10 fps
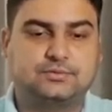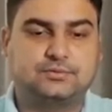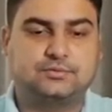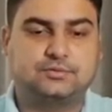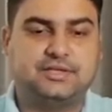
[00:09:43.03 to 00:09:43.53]

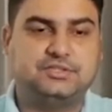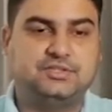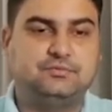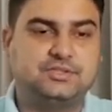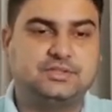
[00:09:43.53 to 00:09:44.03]
So when
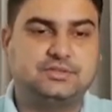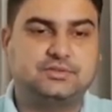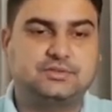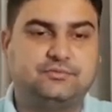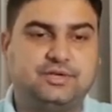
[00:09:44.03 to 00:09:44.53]
she was in
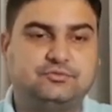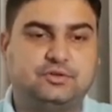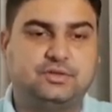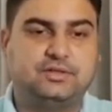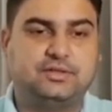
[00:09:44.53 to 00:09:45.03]
fresh
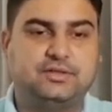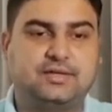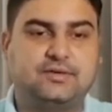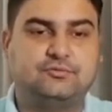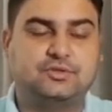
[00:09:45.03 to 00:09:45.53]
water, her
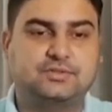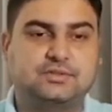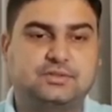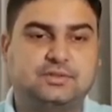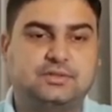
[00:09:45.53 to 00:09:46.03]
draft was
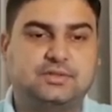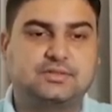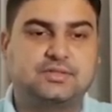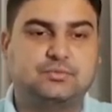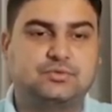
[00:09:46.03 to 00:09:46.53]

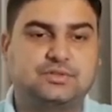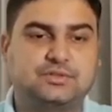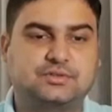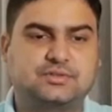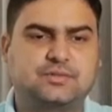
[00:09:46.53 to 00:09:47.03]
suppose
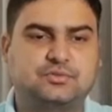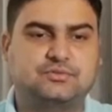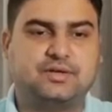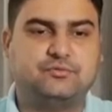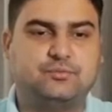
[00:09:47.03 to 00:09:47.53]

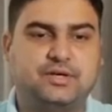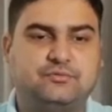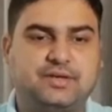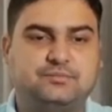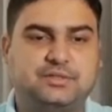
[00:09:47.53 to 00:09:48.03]

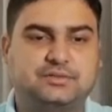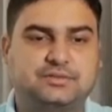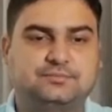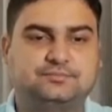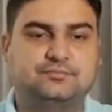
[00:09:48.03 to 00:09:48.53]
5.5 meters.
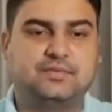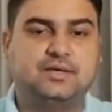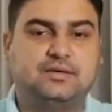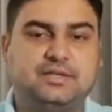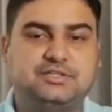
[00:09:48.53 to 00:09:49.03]

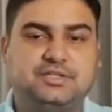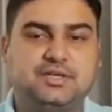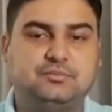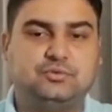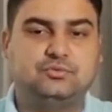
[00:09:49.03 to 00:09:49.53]
When she
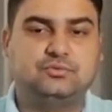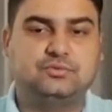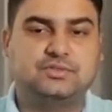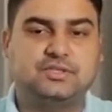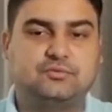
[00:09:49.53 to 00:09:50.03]
came to
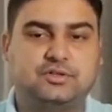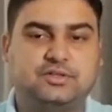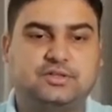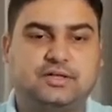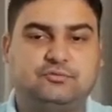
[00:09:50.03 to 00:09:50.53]

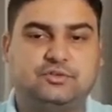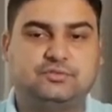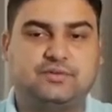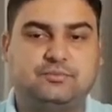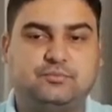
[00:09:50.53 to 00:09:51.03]
seawater, draft was
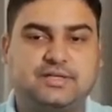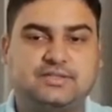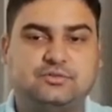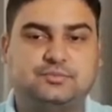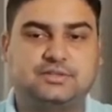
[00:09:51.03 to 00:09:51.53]

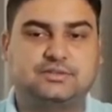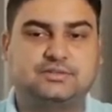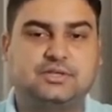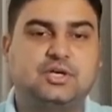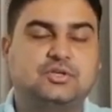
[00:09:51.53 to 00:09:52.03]
5.0 meters.
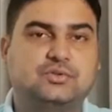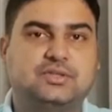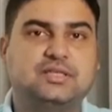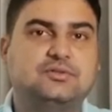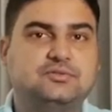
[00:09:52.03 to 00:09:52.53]
So
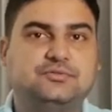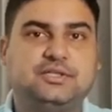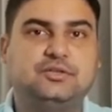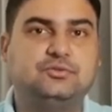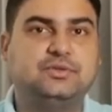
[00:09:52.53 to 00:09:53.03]
this also we
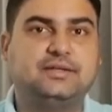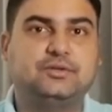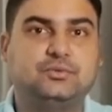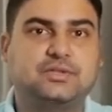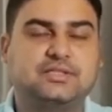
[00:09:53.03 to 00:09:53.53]
need to take
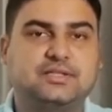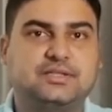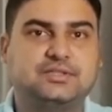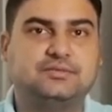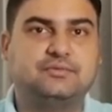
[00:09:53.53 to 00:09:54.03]
into
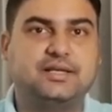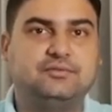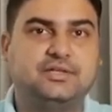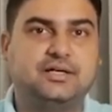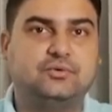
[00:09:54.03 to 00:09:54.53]
consideration while
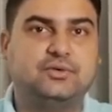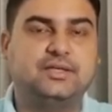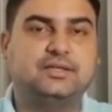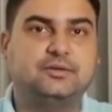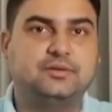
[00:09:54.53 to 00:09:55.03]
we are
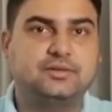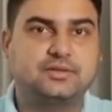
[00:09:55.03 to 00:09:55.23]
loading in